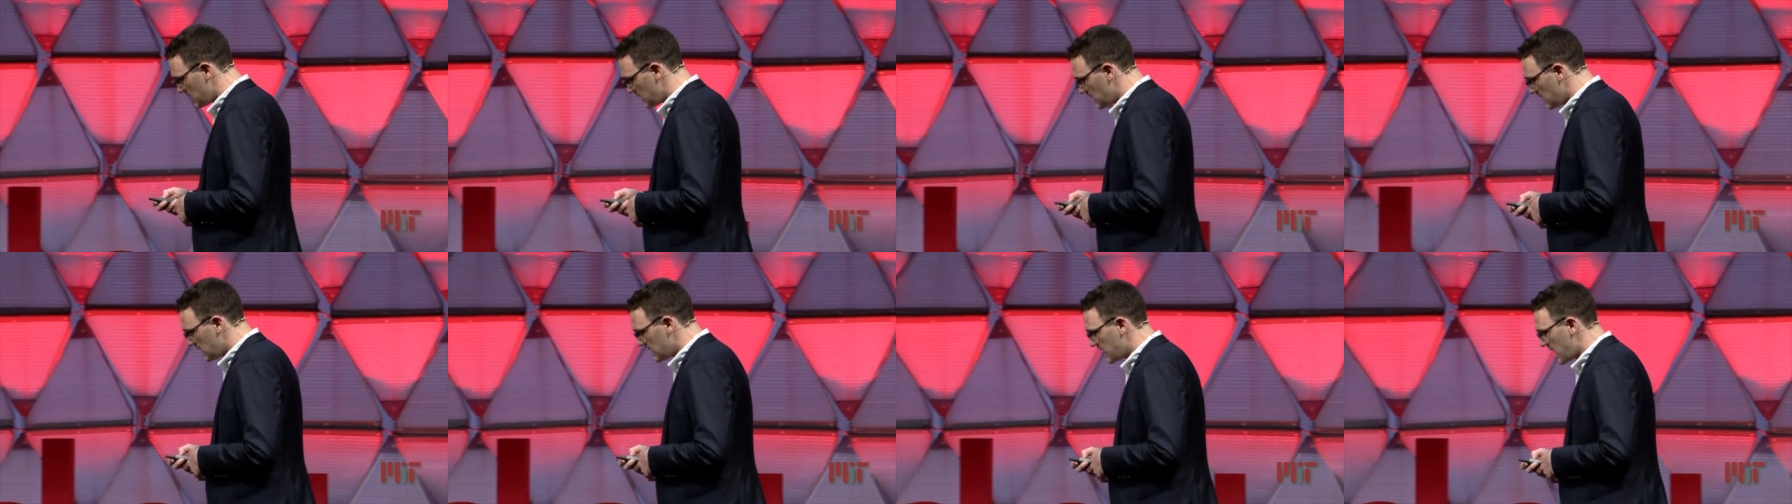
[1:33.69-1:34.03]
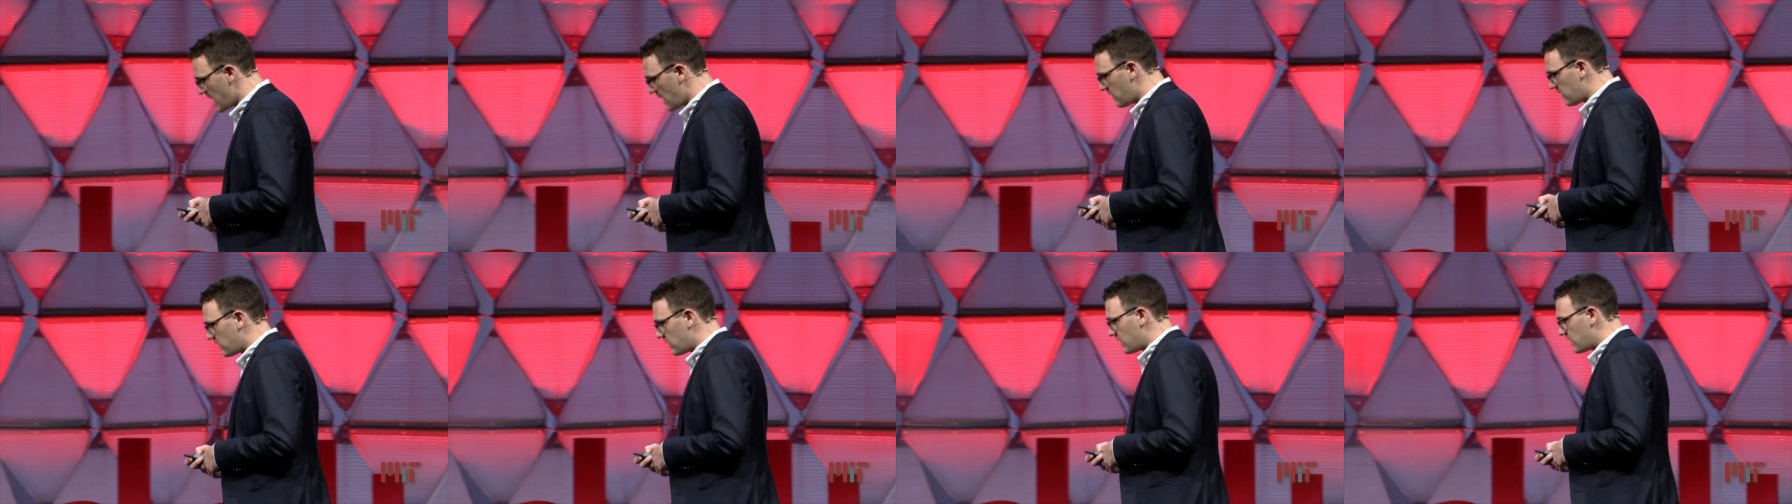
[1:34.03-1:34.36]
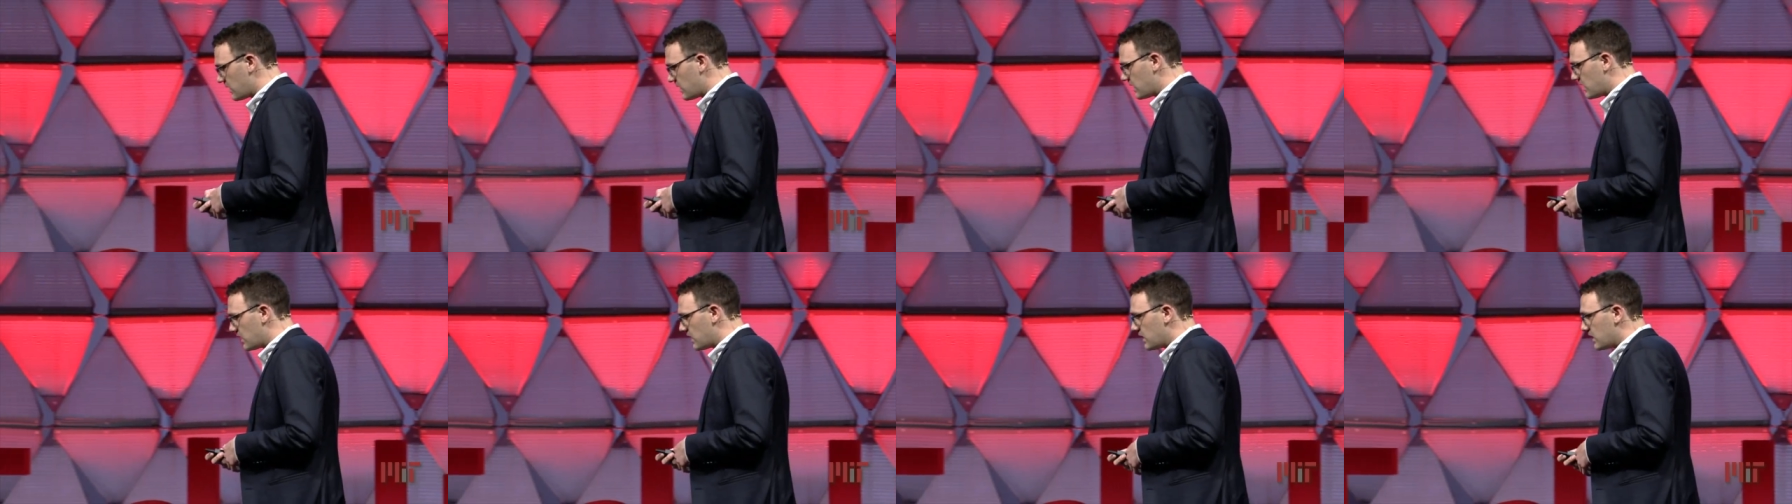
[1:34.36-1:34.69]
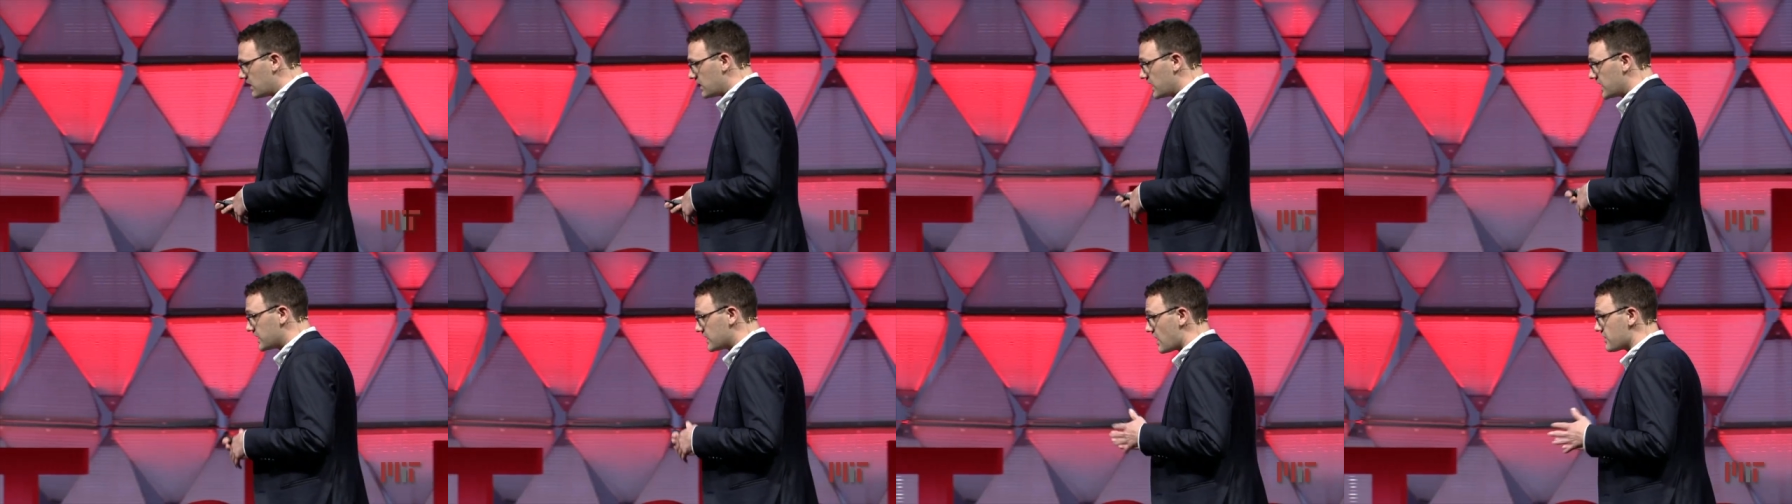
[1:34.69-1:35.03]
Now,
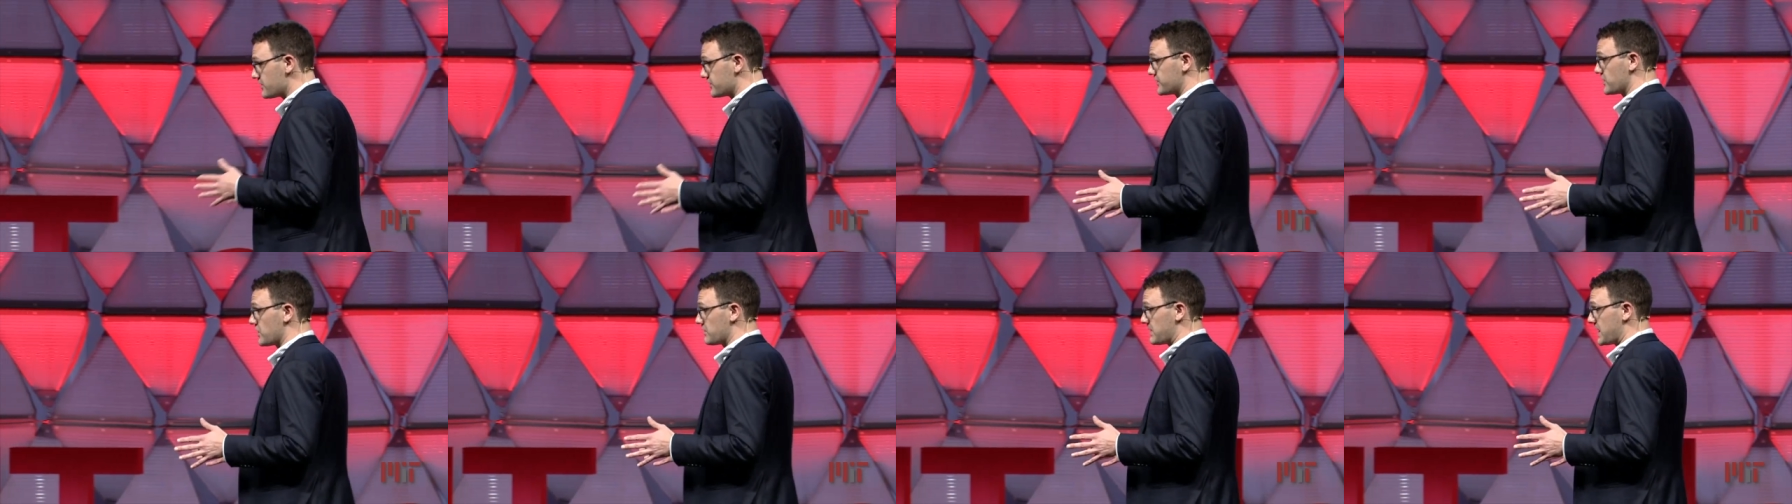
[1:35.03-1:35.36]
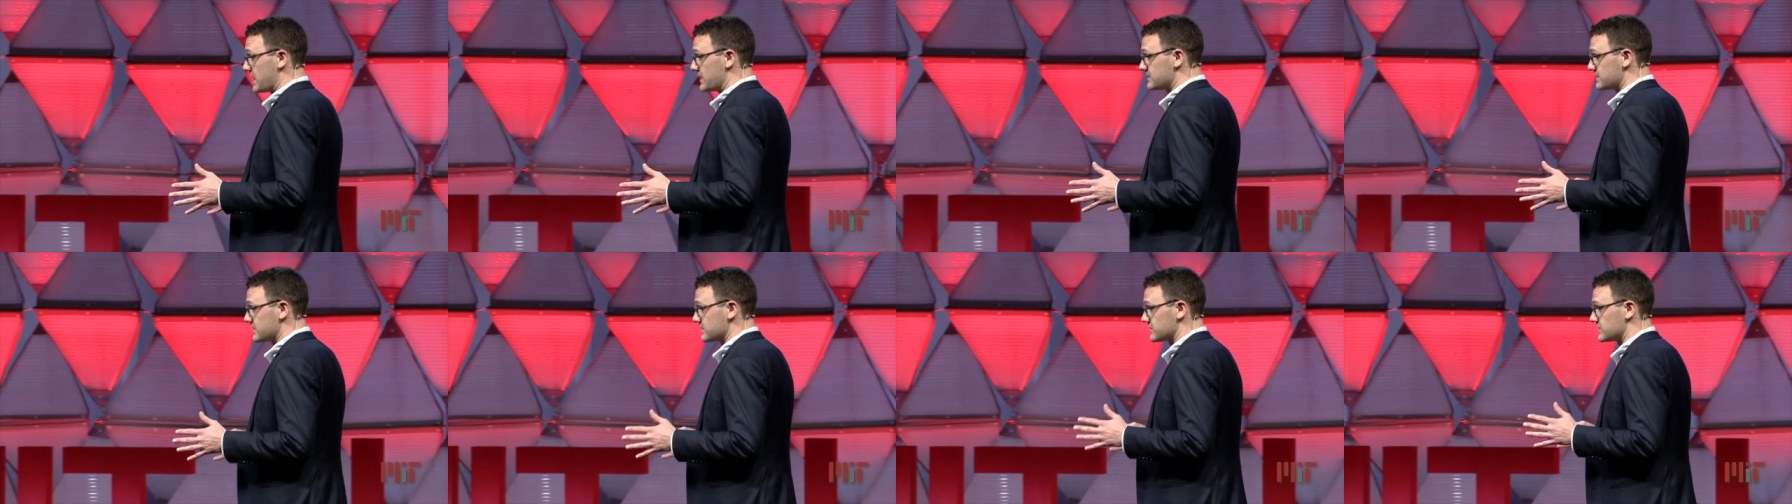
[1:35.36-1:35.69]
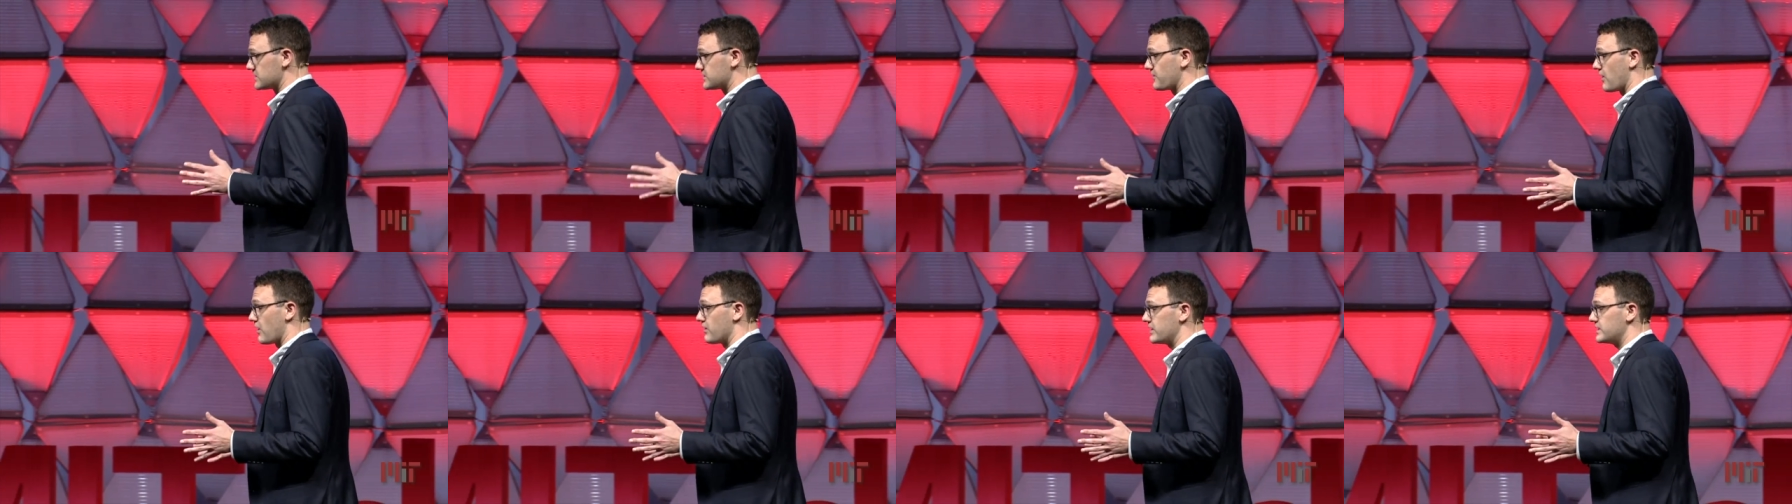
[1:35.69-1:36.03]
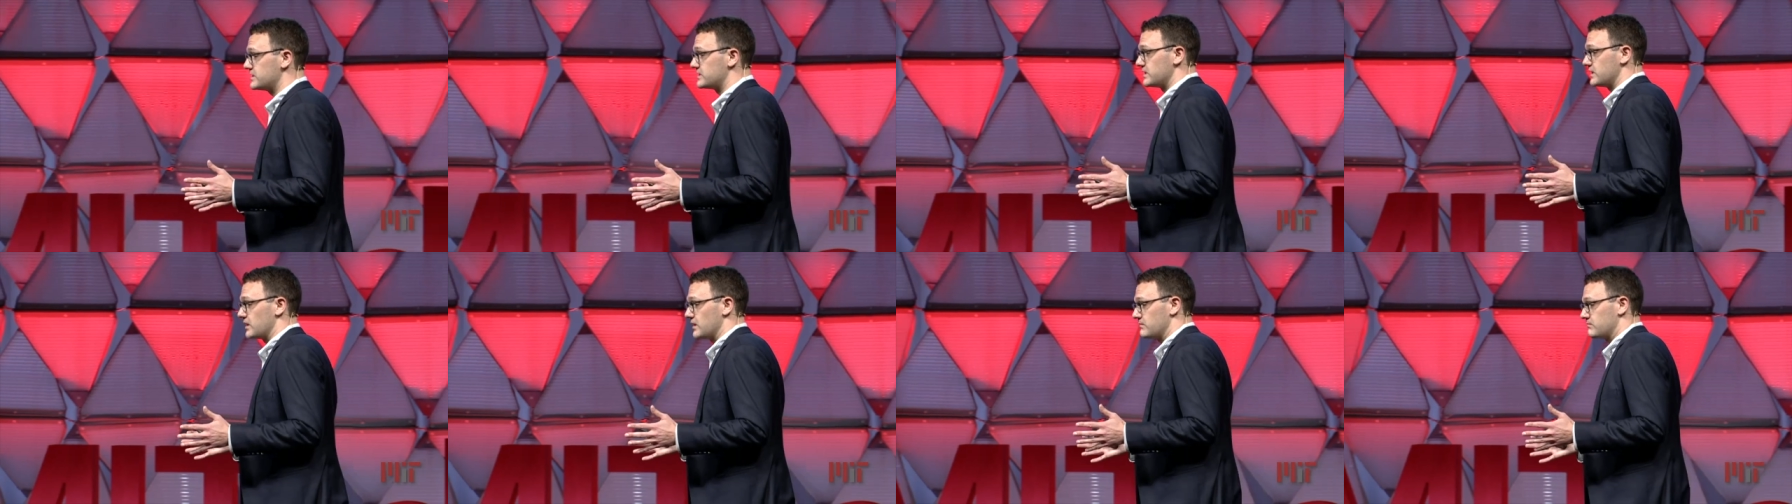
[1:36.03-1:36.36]
in other domains, this is far
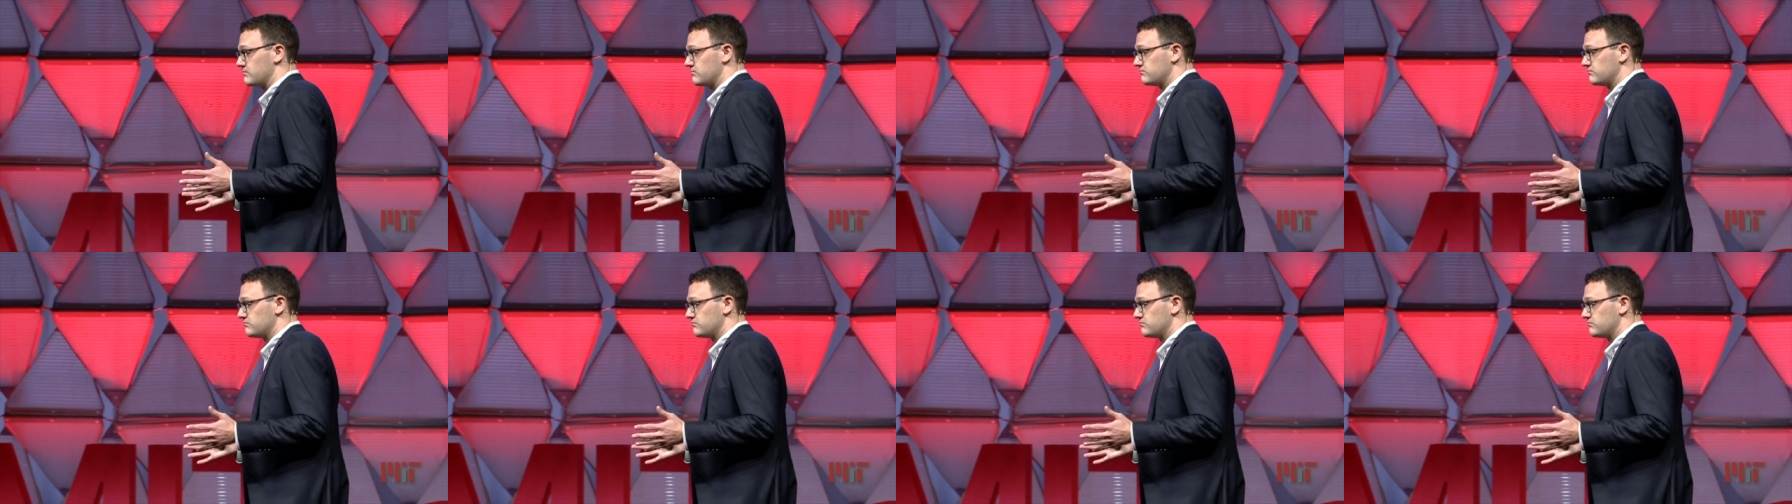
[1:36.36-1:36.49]
easier.